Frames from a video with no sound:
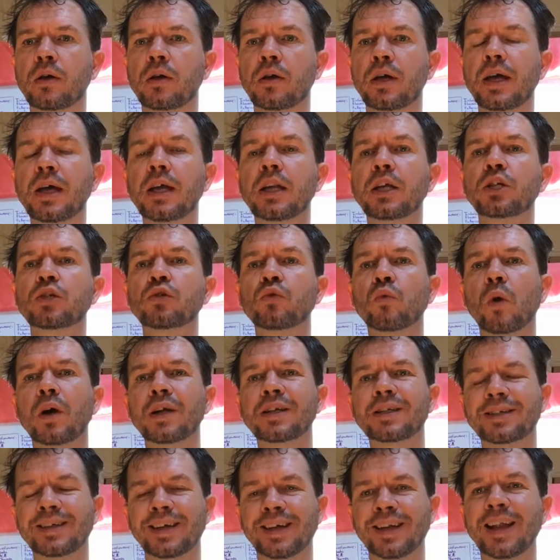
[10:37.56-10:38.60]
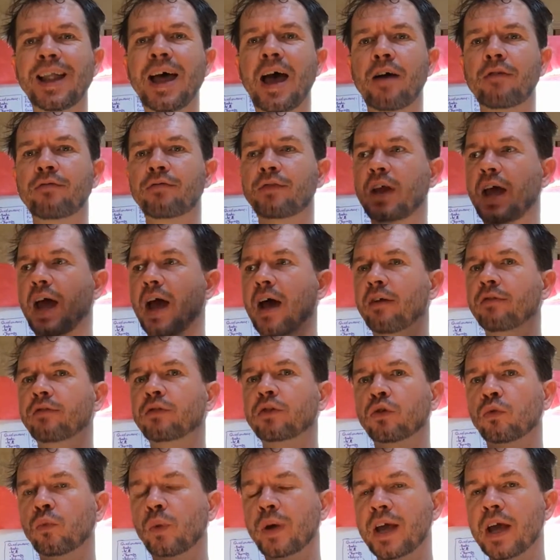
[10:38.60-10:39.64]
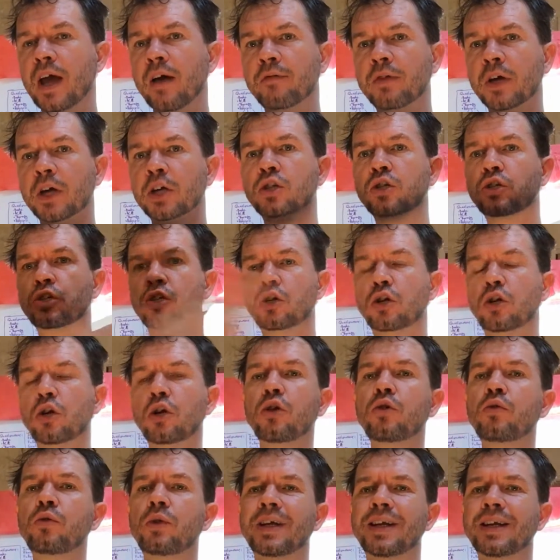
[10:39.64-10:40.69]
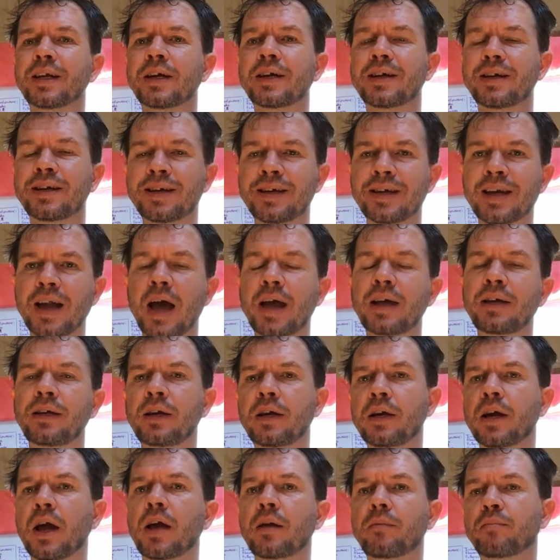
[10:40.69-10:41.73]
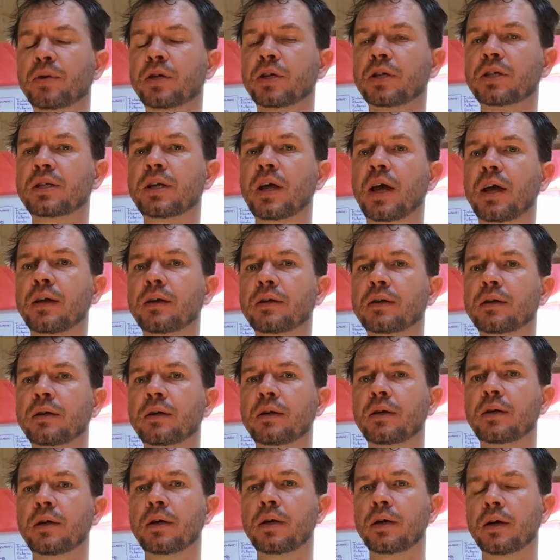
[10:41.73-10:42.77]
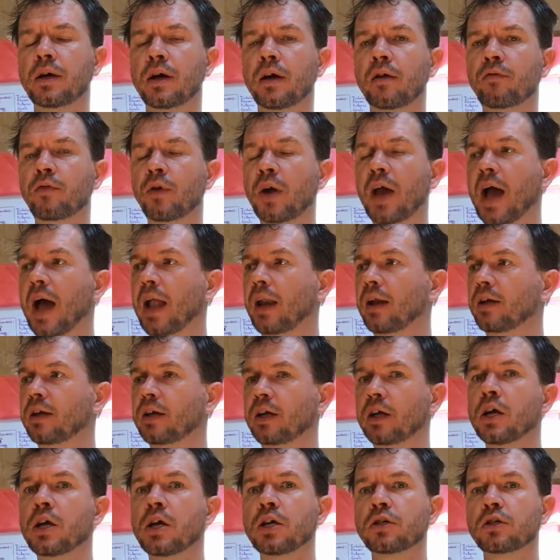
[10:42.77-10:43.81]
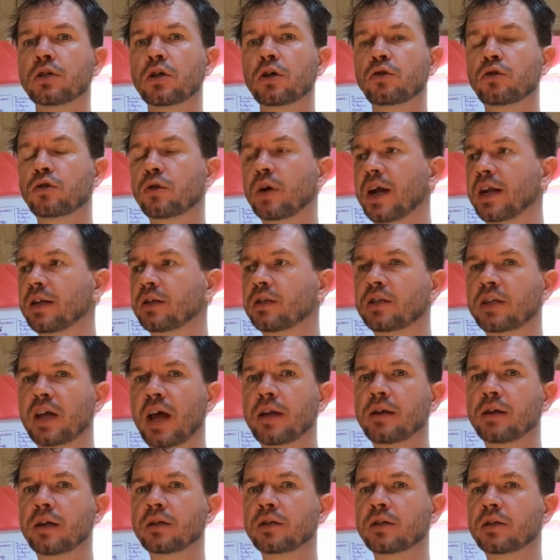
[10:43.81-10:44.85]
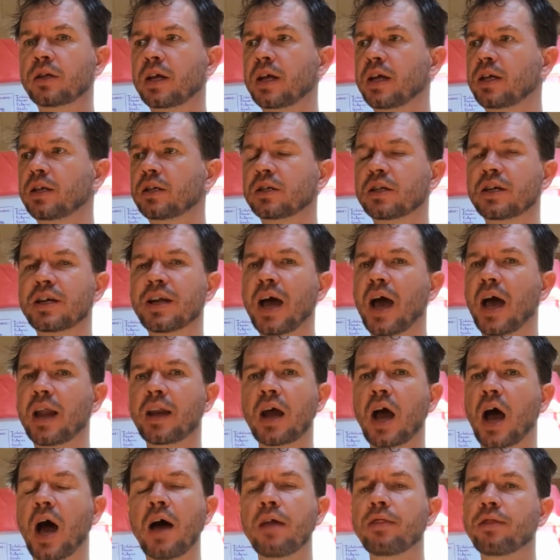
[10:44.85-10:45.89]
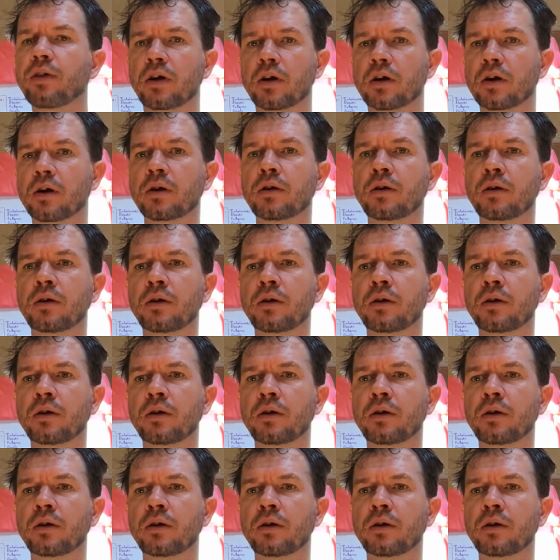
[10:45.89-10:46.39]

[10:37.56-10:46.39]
It is what's left after we have excluded 99% of reality. So transcendence is not other.